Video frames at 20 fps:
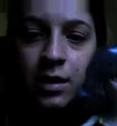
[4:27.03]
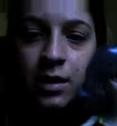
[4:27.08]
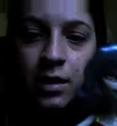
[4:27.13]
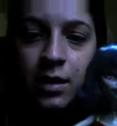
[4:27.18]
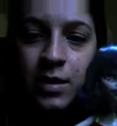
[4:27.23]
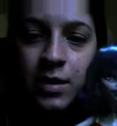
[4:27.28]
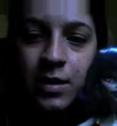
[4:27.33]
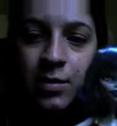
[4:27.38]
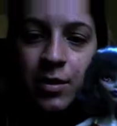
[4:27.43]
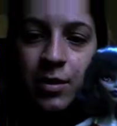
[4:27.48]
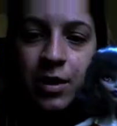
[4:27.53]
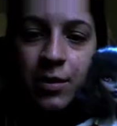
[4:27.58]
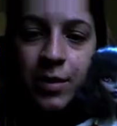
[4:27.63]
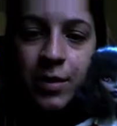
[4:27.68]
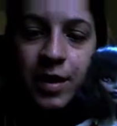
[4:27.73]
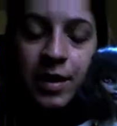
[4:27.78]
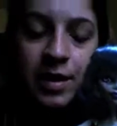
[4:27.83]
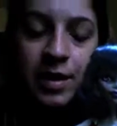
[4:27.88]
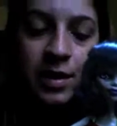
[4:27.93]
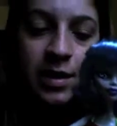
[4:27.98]
This is pretty
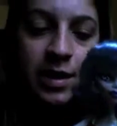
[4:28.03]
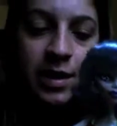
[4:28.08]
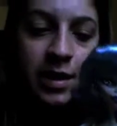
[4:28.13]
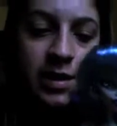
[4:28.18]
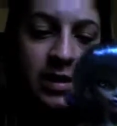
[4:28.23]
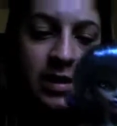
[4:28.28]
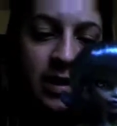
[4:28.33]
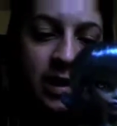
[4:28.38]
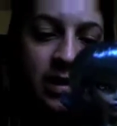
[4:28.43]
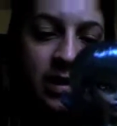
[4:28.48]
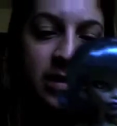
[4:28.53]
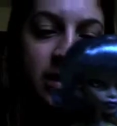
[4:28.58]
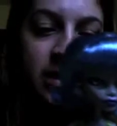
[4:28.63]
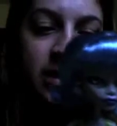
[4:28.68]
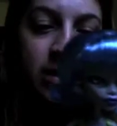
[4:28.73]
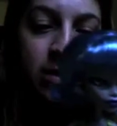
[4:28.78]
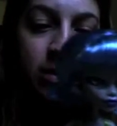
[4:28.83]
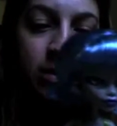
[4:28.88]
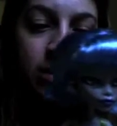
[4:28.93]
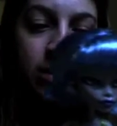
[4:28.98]
recently still,
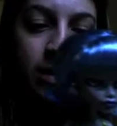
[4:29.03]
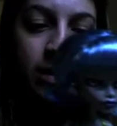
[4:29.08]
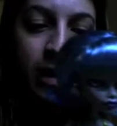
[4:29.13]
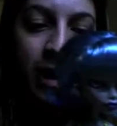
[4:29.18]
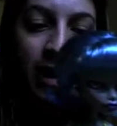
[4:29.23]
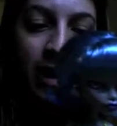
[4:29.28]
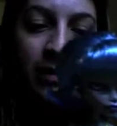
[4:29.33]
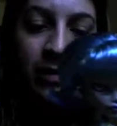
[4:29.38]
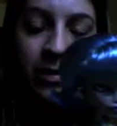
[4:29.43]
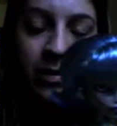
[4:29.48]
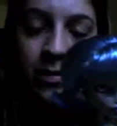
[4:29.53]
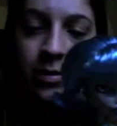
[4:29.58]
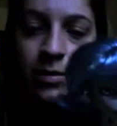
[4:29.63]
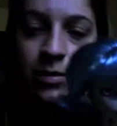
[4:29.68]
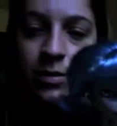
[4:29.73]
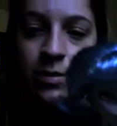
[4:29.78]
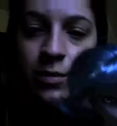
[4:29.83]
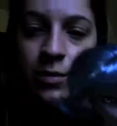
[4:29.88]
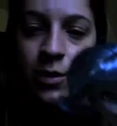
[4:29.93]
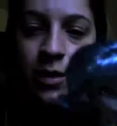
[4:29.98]
so I haven't
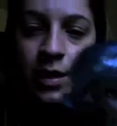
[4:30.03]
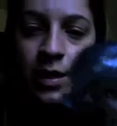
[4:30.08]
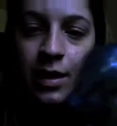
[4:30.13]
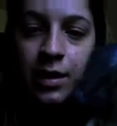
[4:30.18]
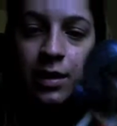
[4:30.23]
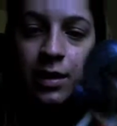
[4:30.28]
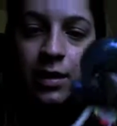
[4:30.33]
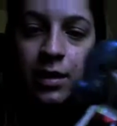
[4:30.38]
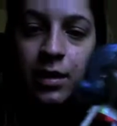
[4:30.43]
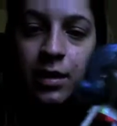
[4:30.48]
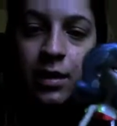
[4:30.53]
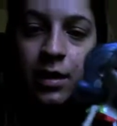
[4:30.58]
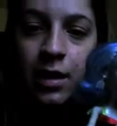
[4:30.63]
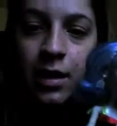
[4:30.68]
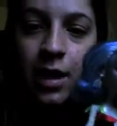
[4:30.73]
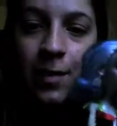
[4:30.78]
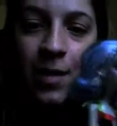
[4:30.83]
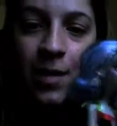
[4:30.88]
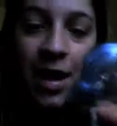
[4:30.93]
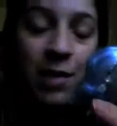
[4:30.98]
really,
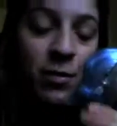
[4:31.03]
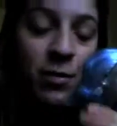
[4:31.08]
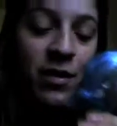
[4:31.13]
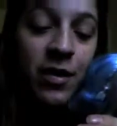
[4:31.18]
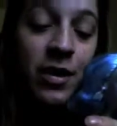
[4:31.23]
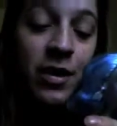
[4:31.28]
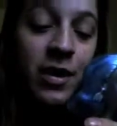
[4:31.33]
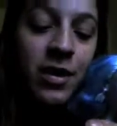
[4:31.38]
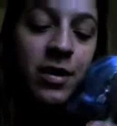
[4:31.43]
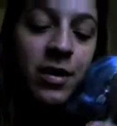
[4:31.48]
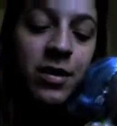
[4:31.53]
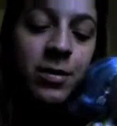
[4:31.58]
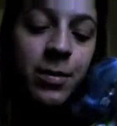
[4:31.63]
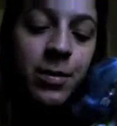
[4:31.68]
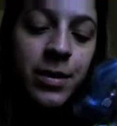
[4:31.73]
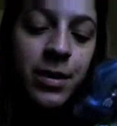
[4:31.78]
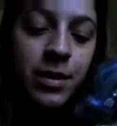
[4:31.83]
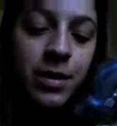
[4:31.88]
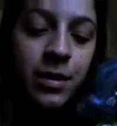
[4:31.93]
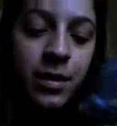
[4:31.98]
not very good,
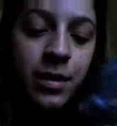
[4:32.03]
but